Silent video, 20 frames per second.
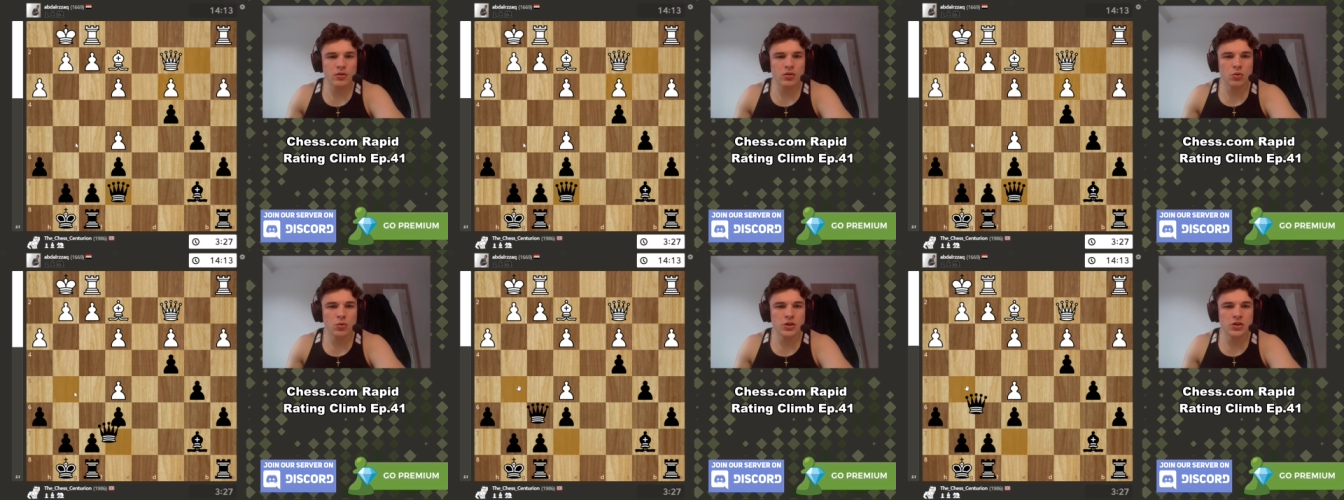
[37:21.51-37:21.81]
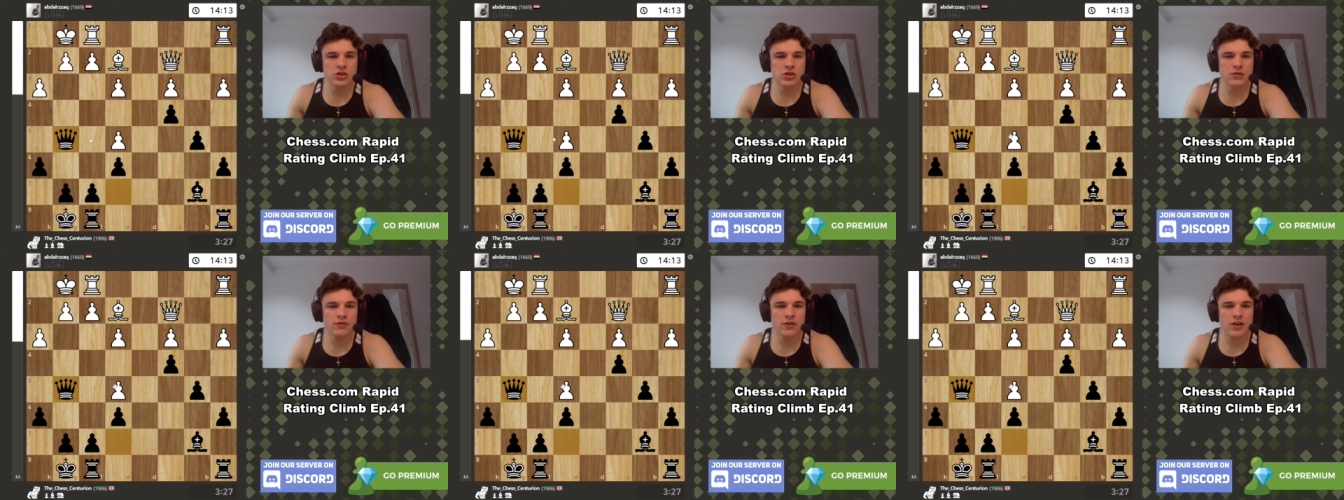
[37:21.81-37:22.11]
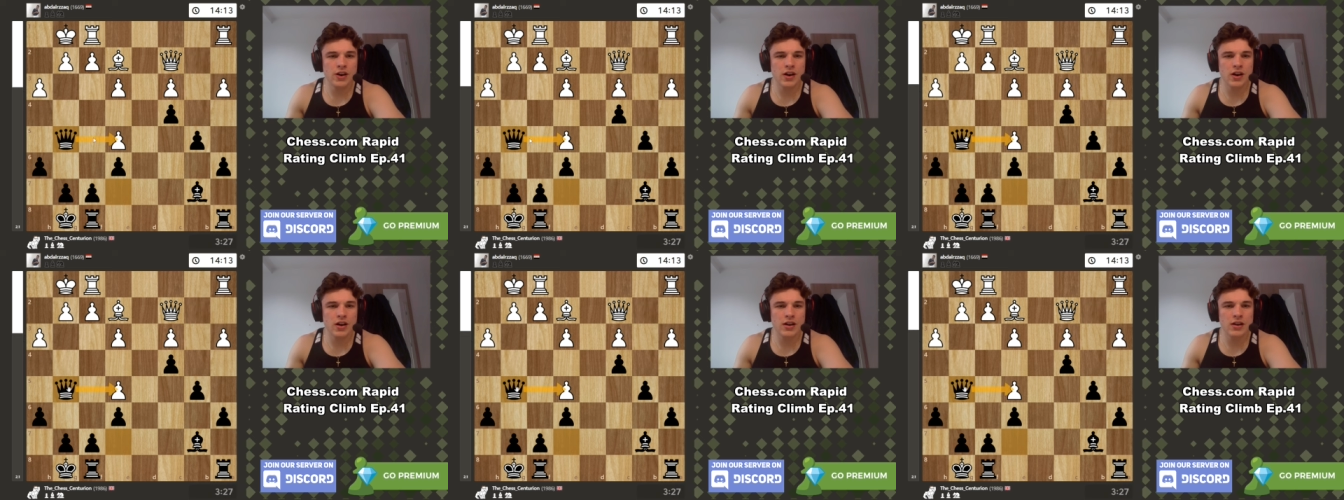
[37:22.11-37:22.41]
queen g
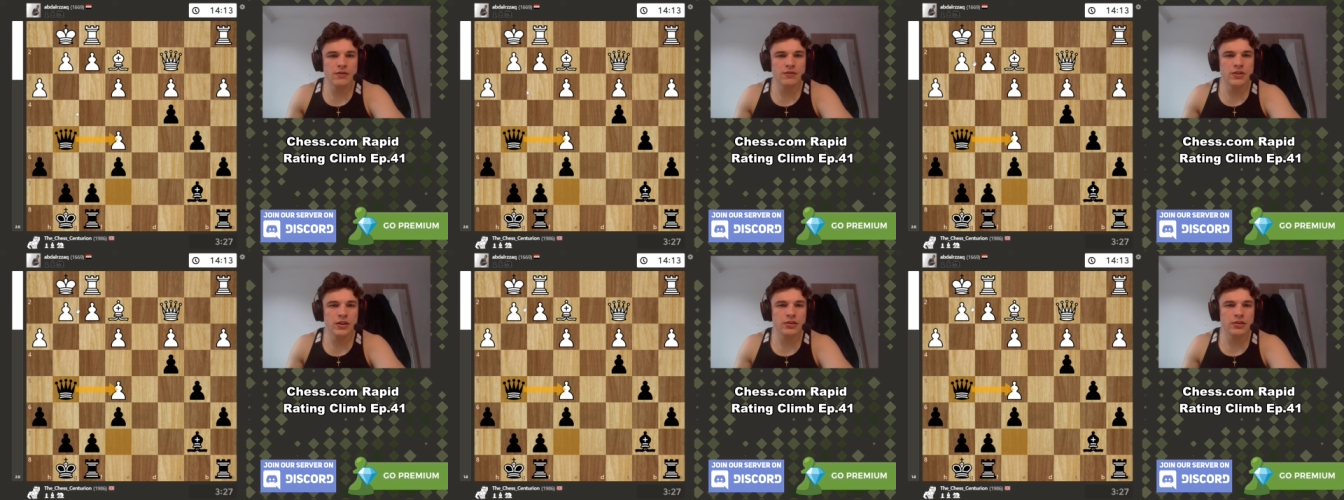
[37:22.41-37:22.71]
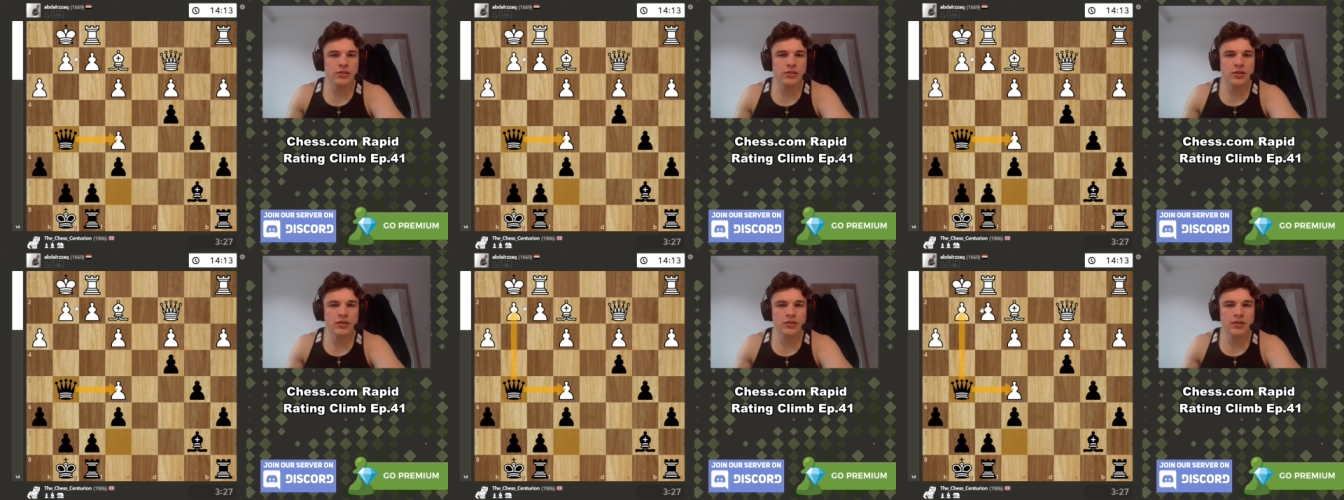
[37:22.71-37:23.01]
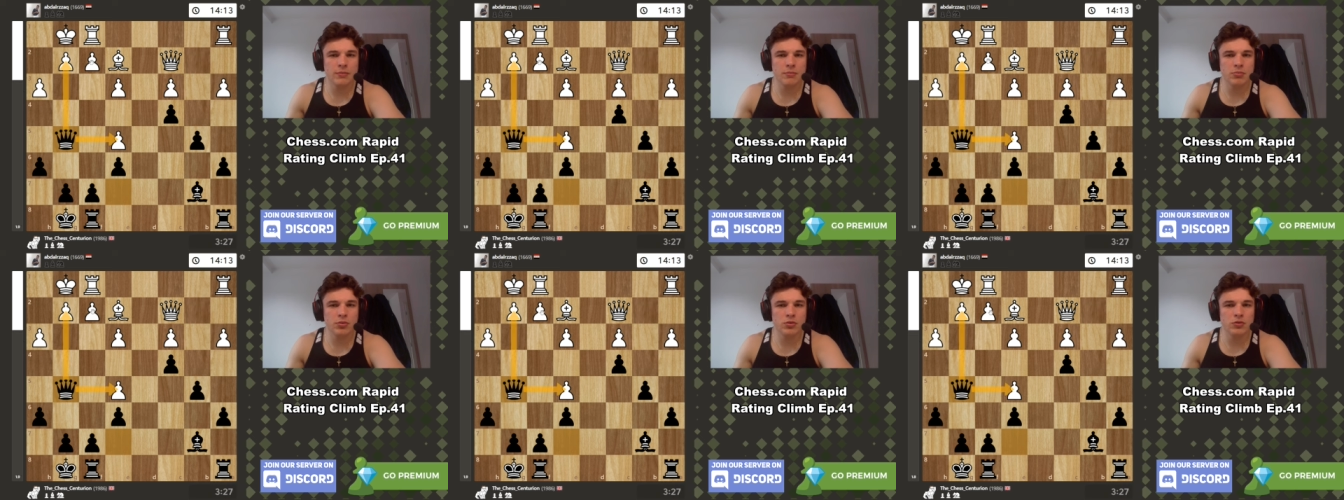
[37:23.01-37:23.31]
five, this is a
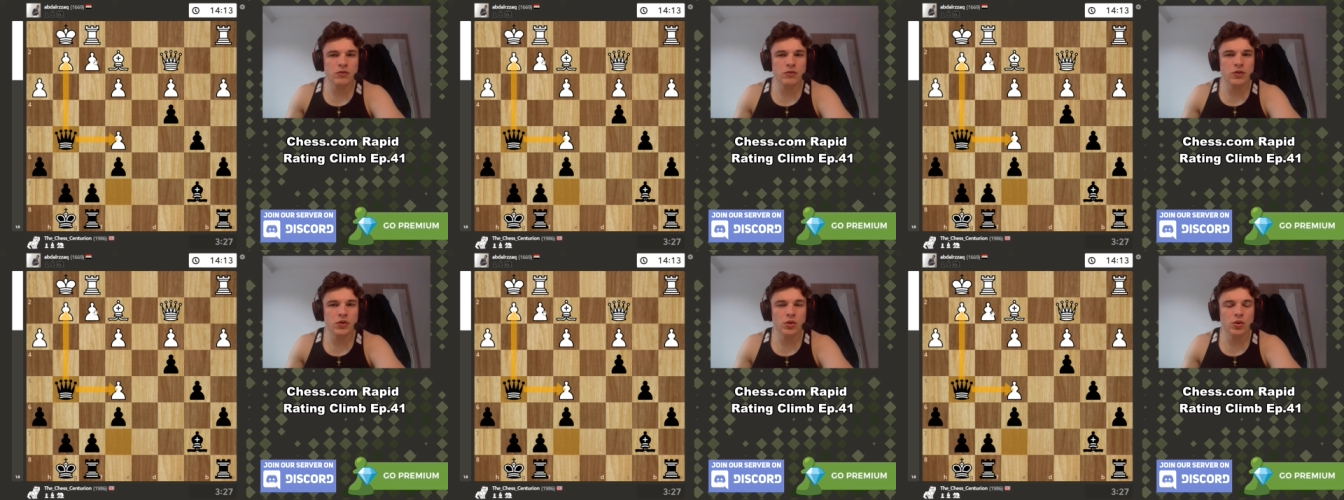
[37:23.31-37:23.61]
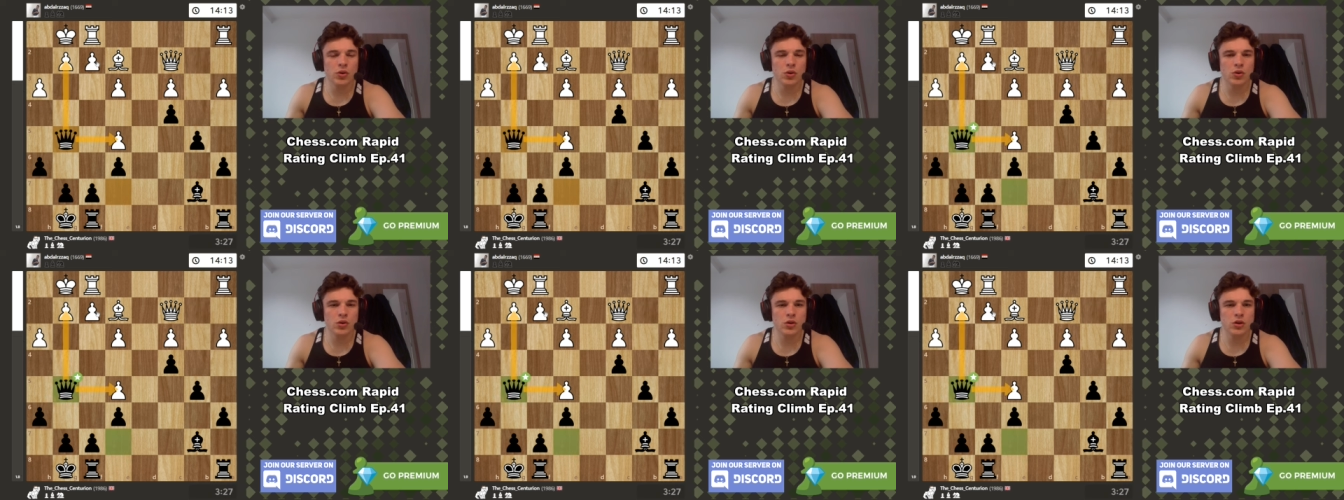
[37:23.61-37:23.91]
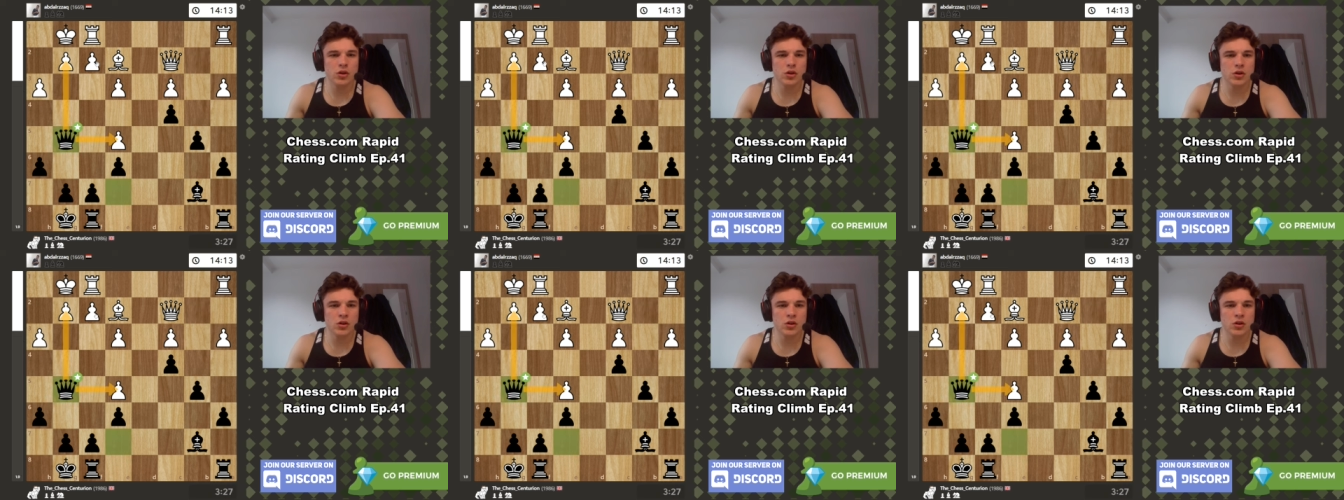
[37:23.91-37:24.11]
simple fork.